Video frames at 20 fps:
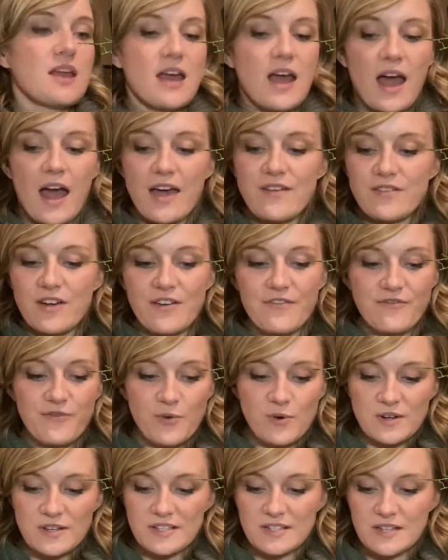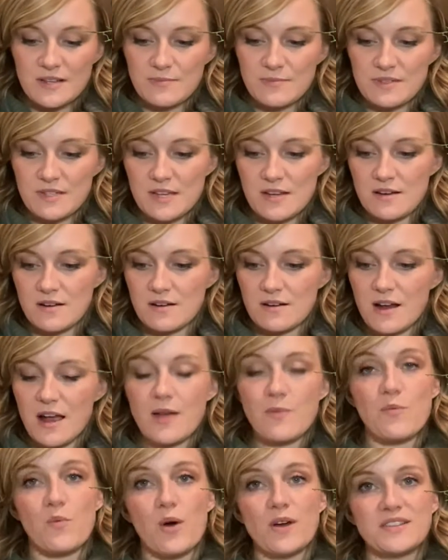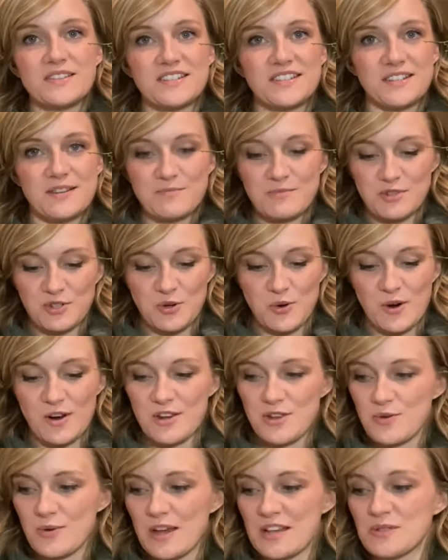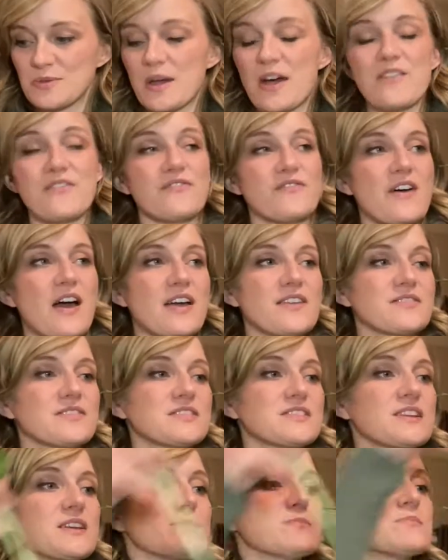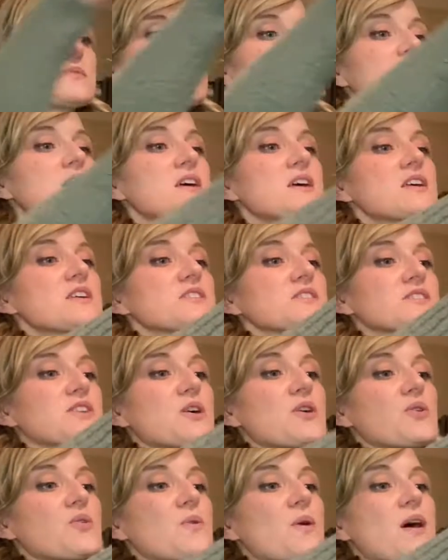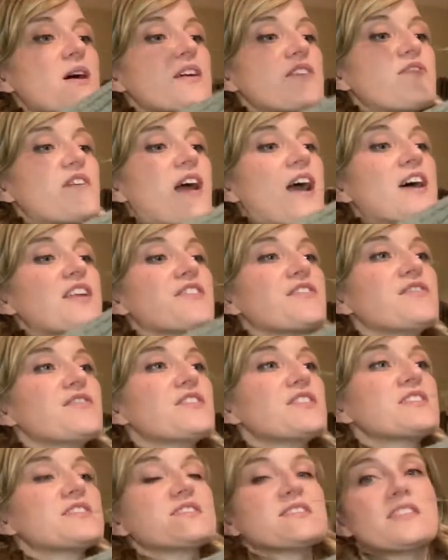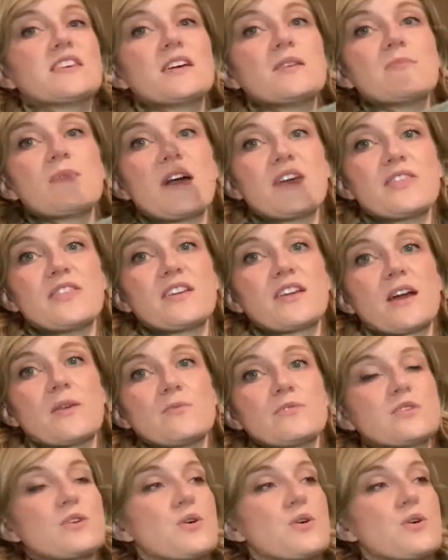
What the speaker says: I've got 4 stems here. I'm 1 stem short. You guys will have 5 stems. So if I had a 5th stem, I think I would go